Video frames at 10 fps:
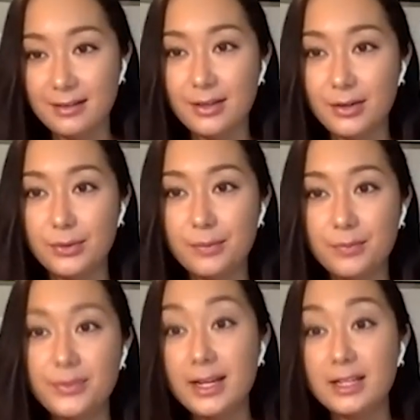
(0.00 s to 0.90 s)
So
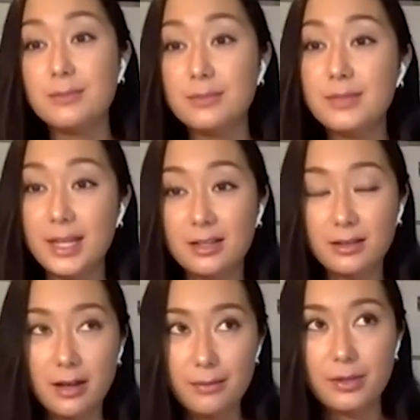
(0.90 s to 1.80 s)
that can take up
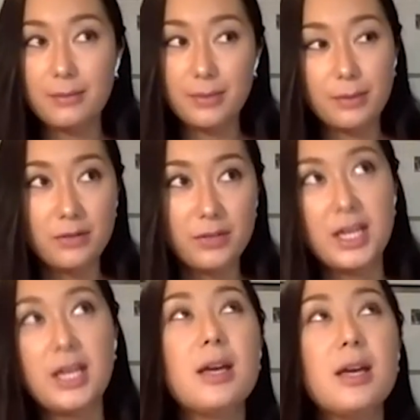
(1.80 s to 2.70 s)
a big part of your day.
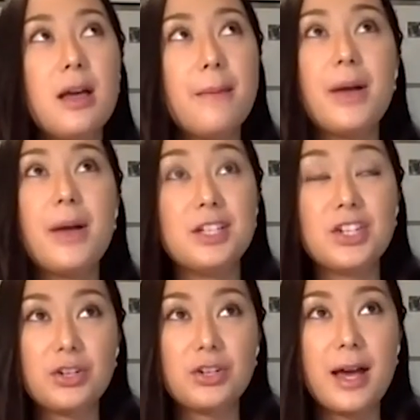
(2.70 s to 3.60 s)
But in addition to
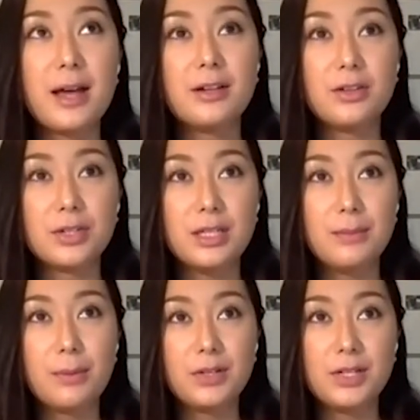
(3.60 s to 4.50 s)
that, another key part of your
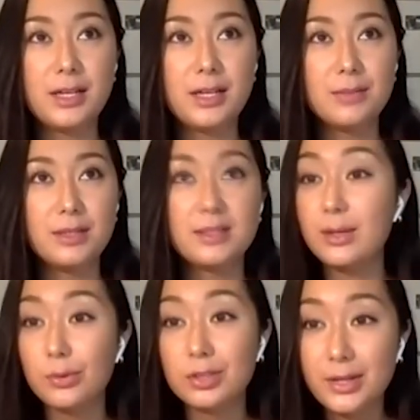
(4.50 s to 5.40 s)
day can be stakeholder
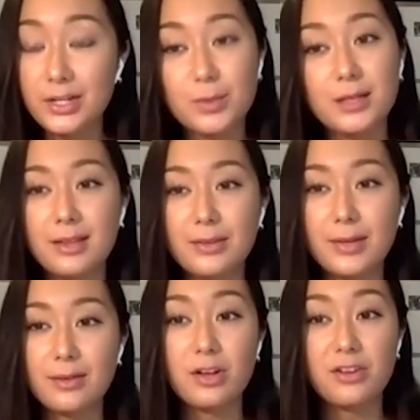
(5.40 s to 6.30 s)
management. So that's a lot
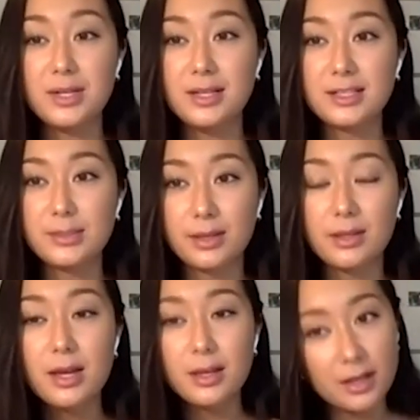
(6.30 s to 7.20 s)
of meetings with
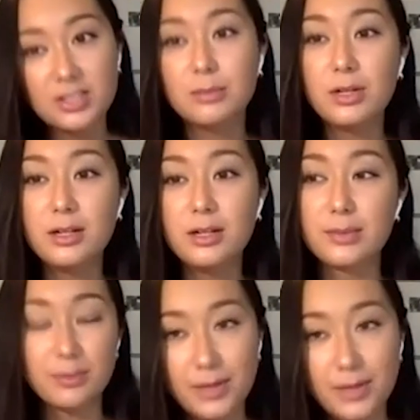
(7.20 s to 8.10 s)
customers,
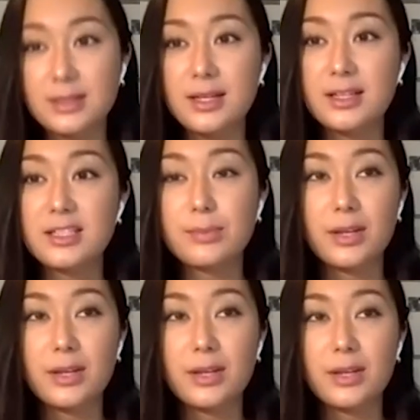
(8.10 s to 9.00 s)
with business,
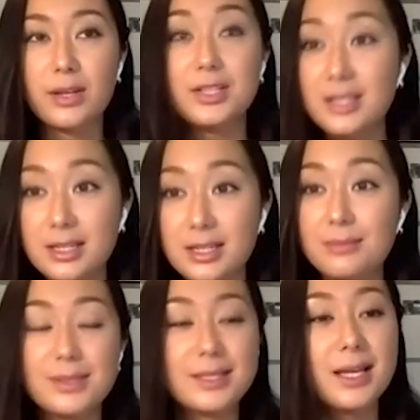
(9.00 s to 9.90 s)
with other
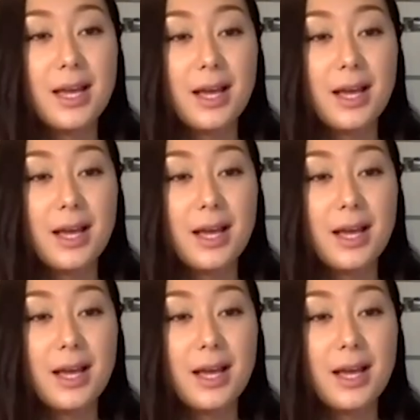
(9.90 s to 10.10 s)
teams.